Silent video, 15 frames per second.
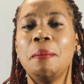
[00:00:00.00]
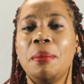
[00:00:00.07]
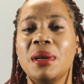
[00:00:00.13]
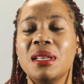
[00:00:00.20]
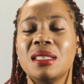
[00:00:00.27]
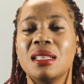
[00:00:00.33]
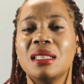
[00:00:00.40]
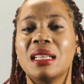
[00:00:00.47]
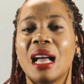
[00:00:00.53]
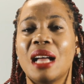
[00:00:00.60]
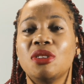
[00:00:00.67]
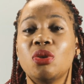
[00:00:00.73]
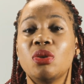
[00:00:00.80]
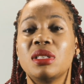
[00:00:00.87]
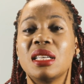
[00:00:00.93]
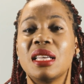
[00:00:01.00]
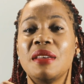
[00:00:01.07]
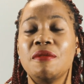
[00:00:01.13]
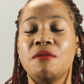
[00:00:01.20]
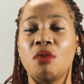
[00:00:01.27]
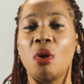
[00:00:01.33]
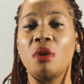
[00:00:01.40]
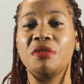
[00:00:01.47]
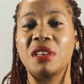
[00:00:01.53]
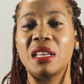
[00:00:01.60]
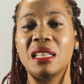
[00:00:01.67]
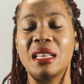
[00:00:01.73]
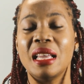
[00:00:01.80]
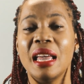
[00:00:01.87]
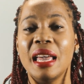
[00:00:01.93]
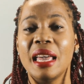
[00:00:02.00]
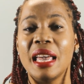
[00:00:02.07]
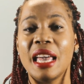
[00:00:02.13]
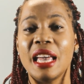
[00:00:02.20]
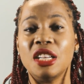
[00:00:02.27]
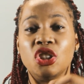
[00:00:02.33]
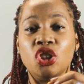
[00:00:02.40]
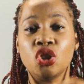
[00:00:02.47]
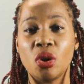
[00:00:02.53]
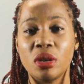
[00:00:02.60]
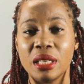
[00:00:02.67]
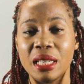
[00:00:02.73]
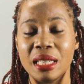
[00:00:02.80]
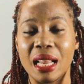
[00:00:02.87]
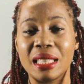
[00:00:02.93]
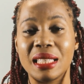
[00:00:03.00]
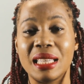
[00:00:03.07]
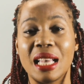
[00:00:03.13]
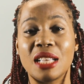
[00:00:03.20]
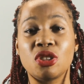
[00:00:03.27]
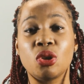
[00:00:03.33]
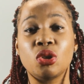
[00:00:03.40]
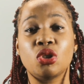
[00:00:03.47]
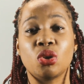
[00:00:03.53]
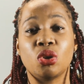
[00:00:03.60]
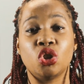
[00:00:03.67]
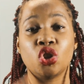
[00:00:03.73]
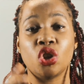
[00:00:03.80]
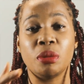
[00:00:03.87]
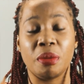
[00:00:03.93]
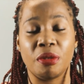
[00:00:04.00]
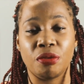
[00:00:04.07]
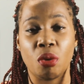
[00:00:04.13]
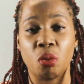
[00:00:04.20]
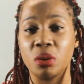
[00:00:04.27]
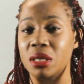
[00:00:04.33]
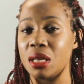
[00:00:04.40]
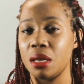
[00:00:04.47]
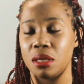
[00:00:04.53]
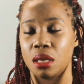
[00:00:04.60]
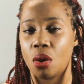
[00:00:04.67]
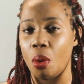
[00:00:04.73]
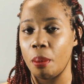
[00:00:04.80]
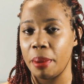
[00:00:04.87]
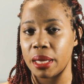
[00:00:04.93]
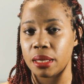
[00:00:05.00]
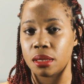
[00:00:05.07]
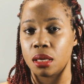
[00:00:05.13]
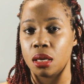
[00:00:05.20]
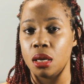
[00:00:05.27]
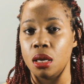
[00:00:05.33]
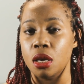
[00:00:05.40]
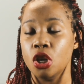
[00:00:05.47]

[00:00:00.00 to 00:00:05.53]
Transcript: person cannot involve in a journey that he has not sojourned before without a compass.